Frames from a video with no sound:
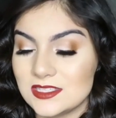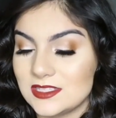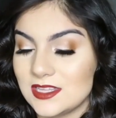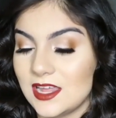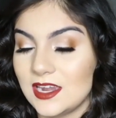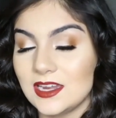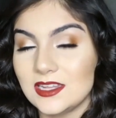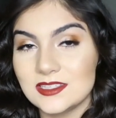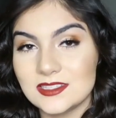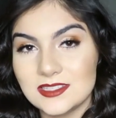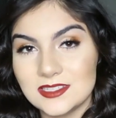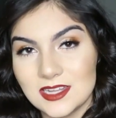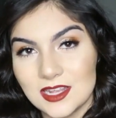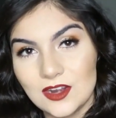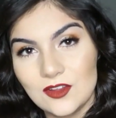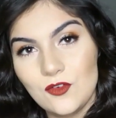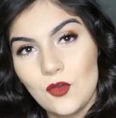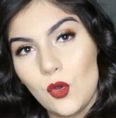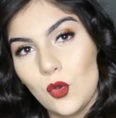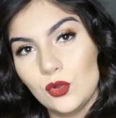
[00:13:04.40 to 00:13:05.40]
is that
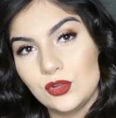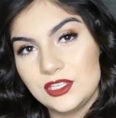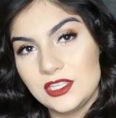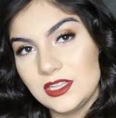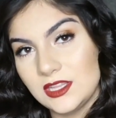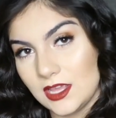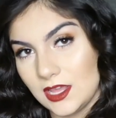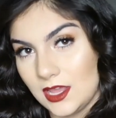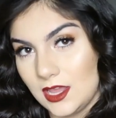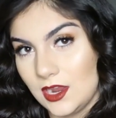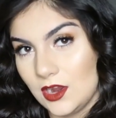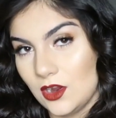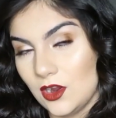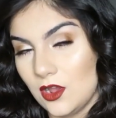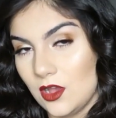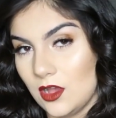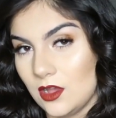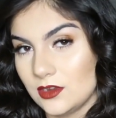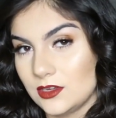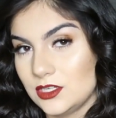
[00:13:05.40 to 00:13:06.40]
instead of holding the
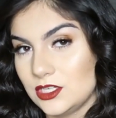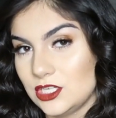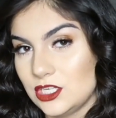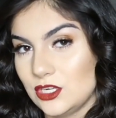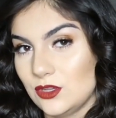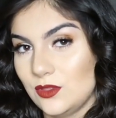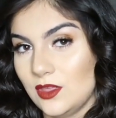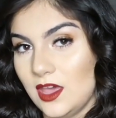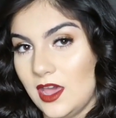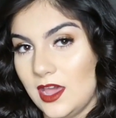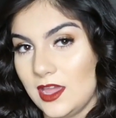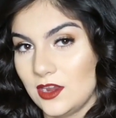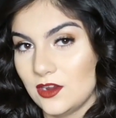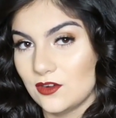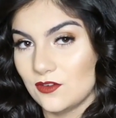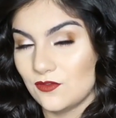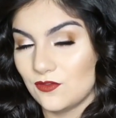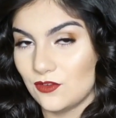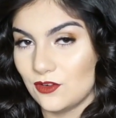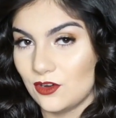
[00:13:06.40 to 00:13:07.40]
hair onto the
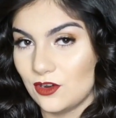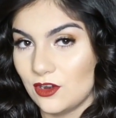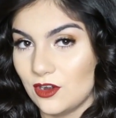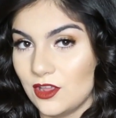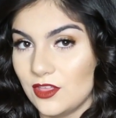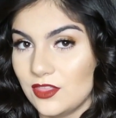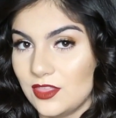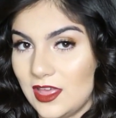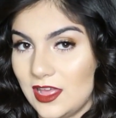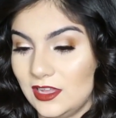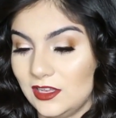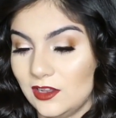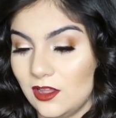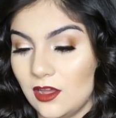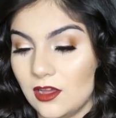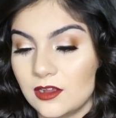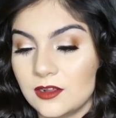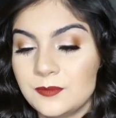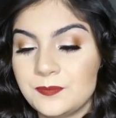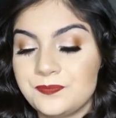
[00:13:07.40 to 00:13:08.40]
iron for that
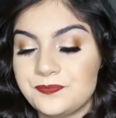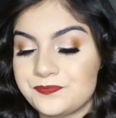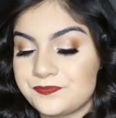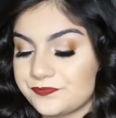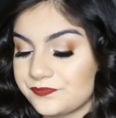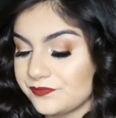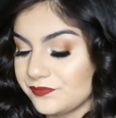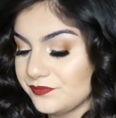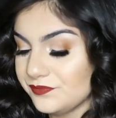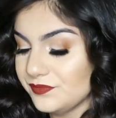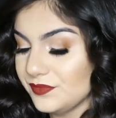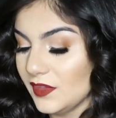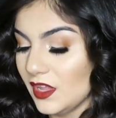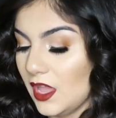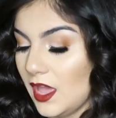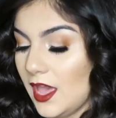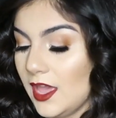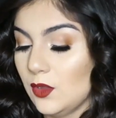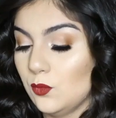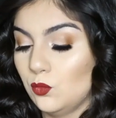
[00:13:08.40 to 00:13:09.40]
long,
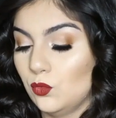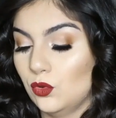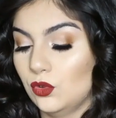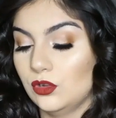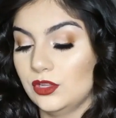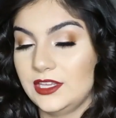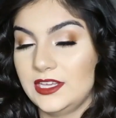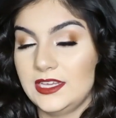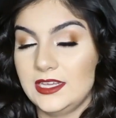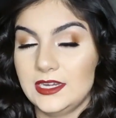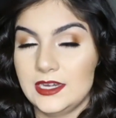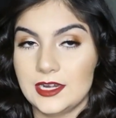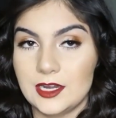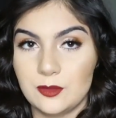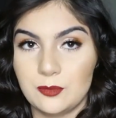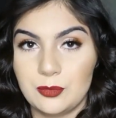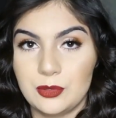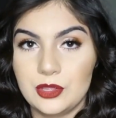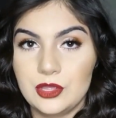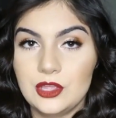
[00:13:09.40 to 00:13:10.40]
I will heat it
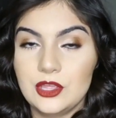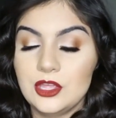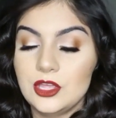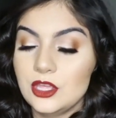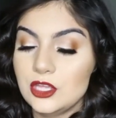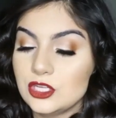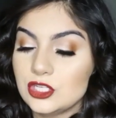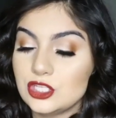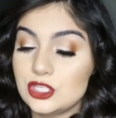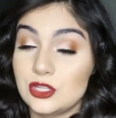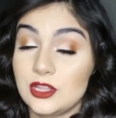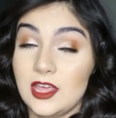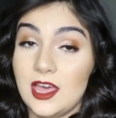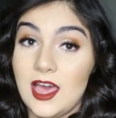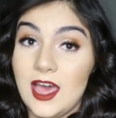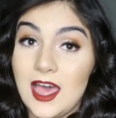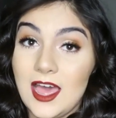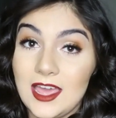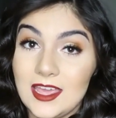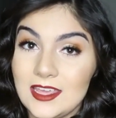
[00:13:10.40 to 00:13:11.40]
up to the
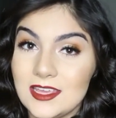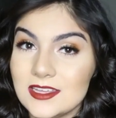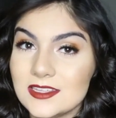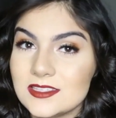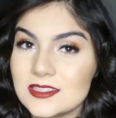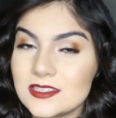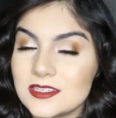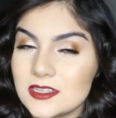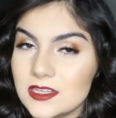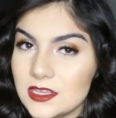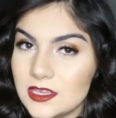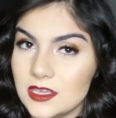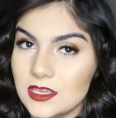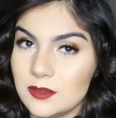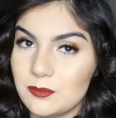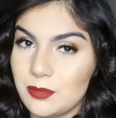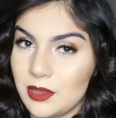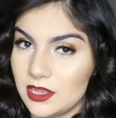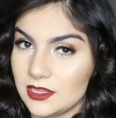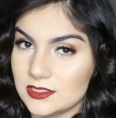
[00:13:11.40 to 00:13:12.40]
highest
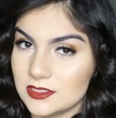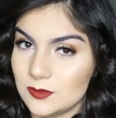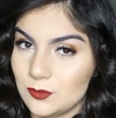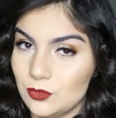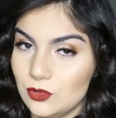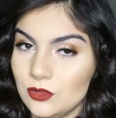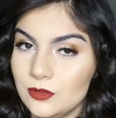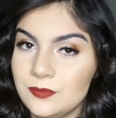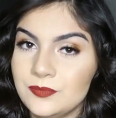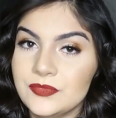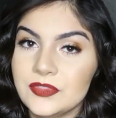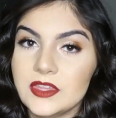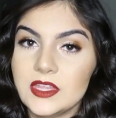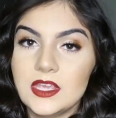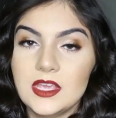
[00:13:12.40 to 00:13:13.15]
heat possible,